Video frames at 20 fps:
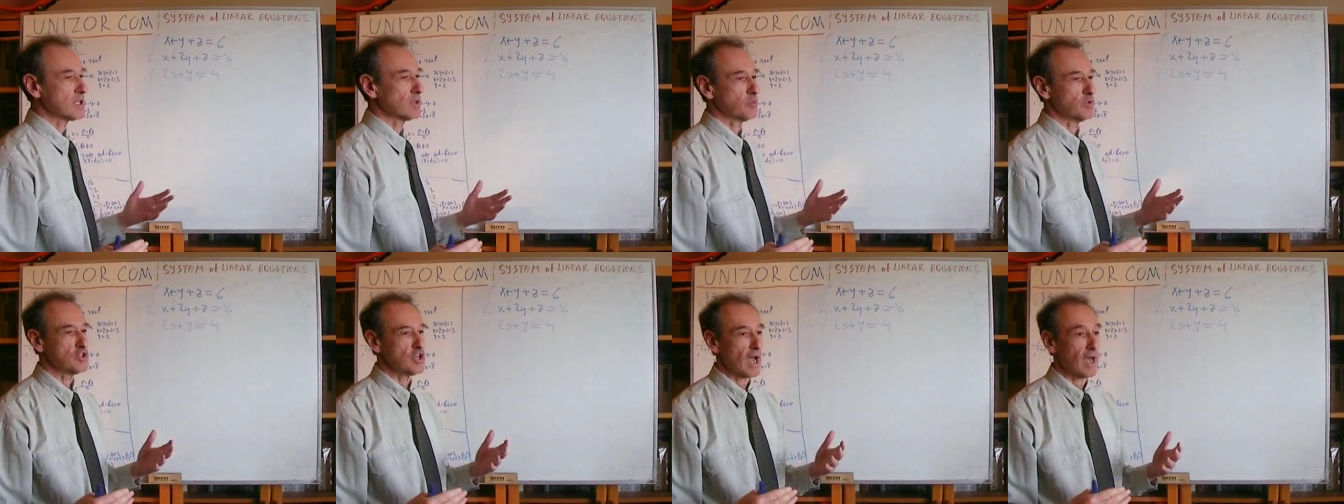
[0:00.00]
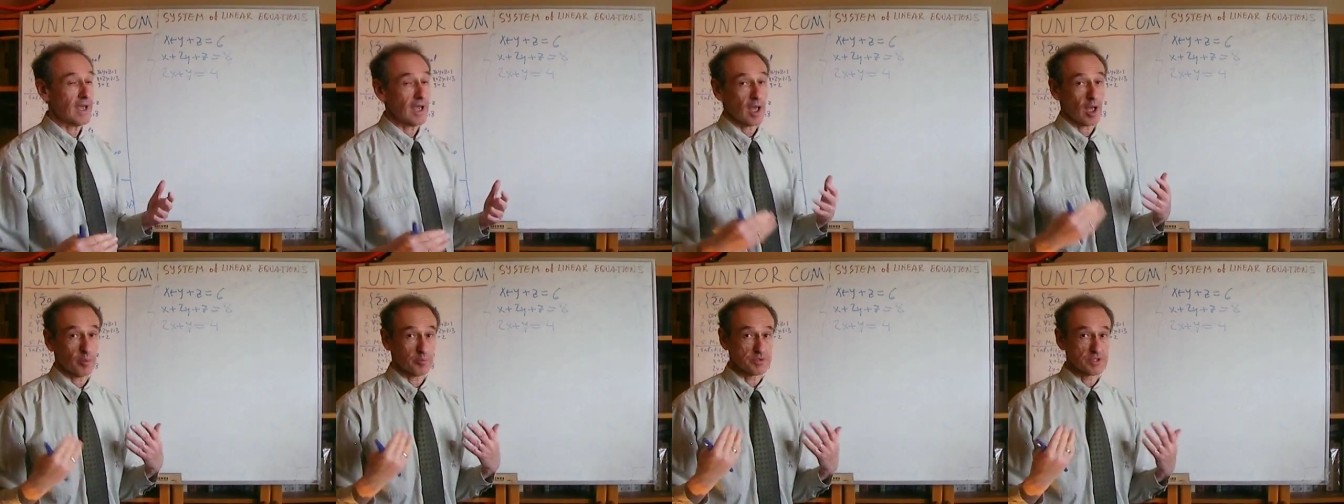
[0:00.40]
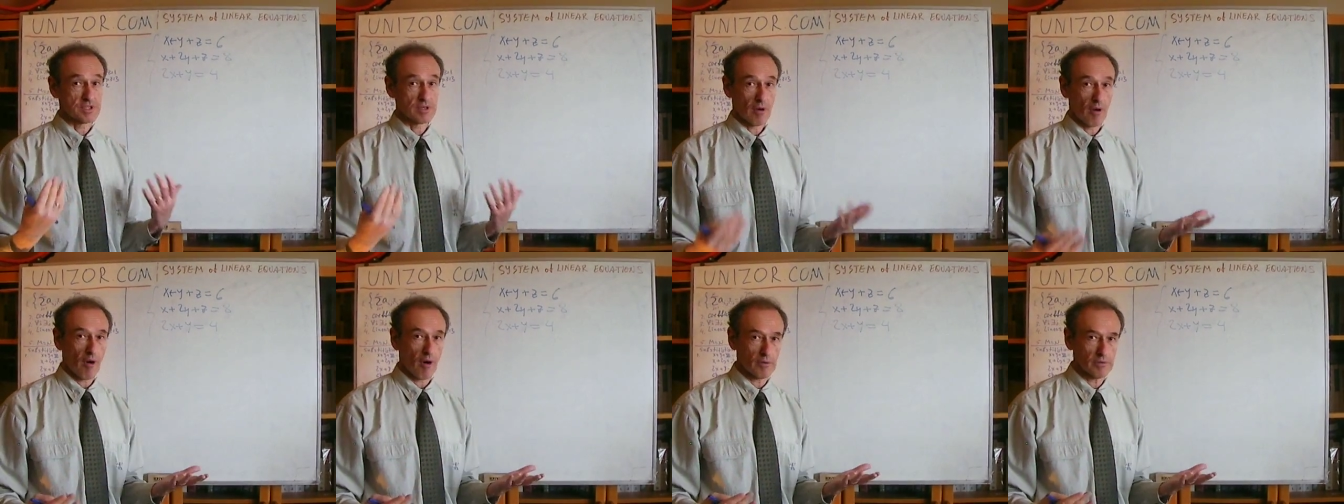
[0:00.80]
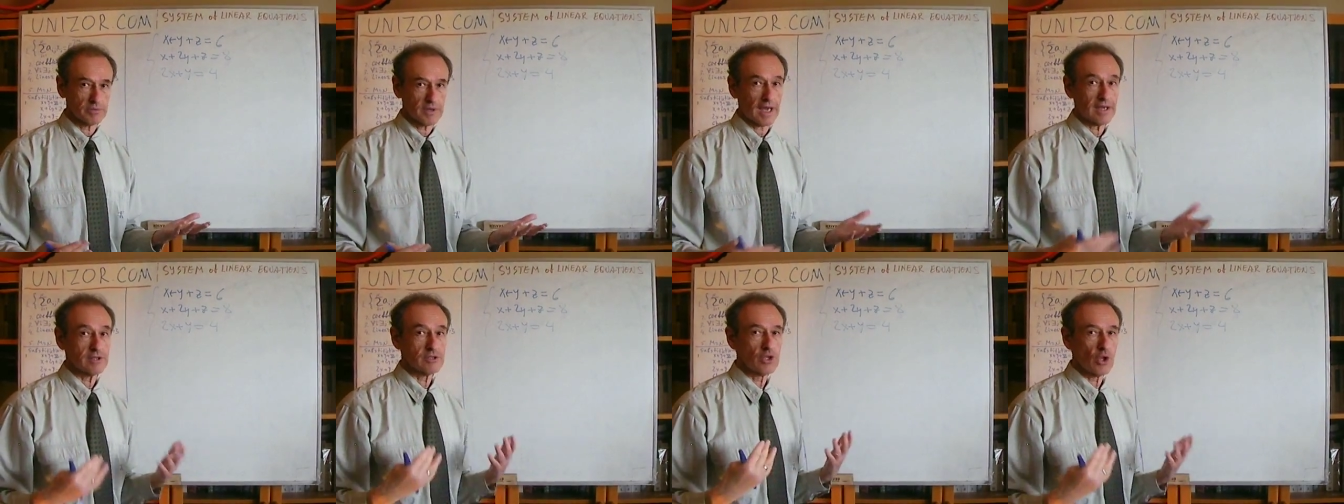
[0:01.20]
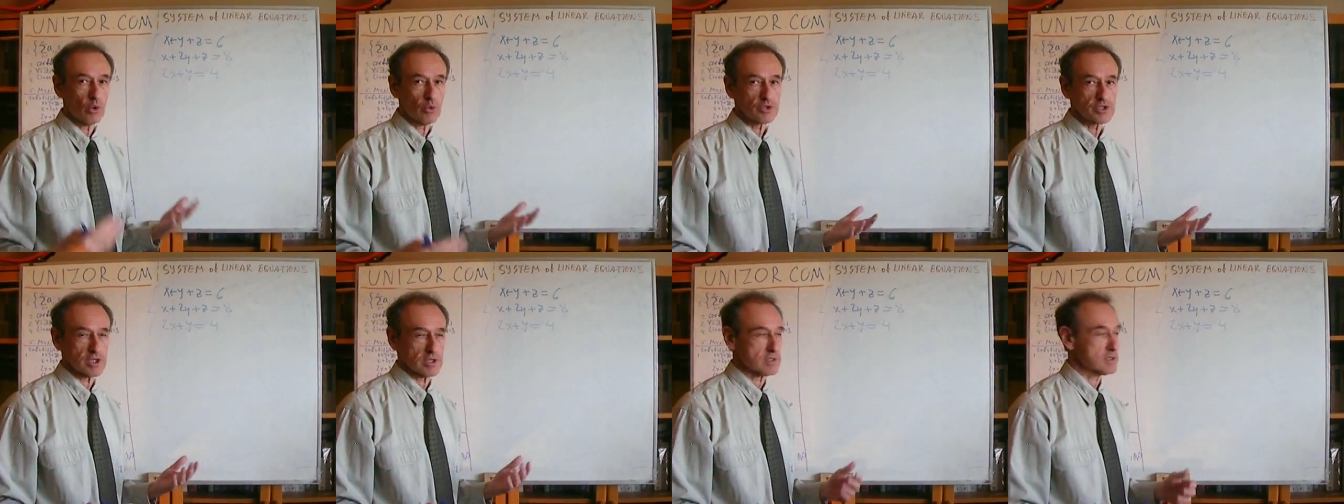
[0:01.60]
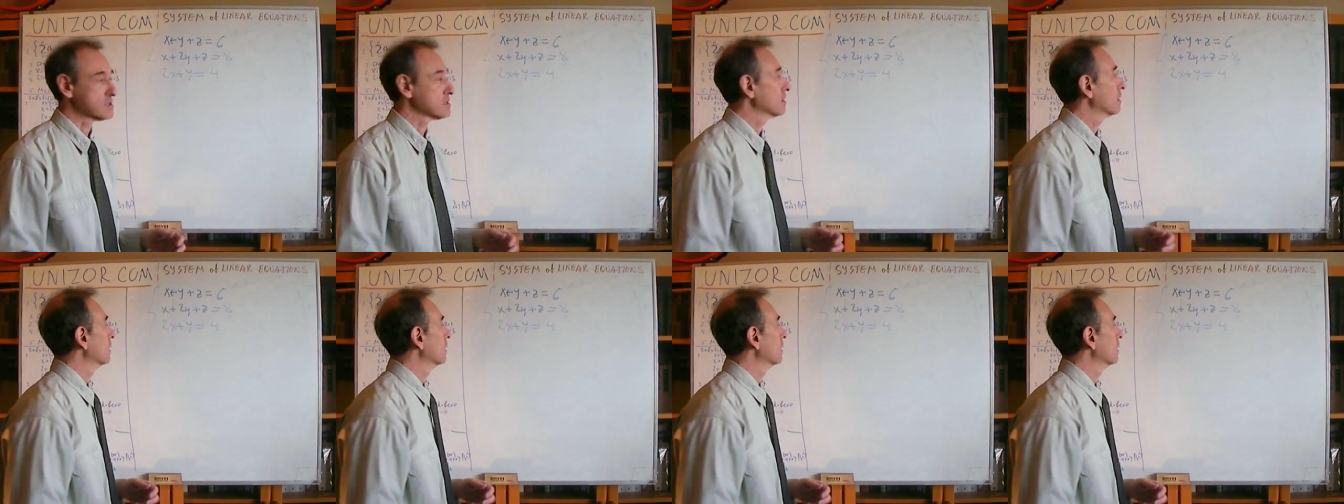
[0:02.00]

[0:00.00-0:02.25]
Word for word: which I observed, I noticed.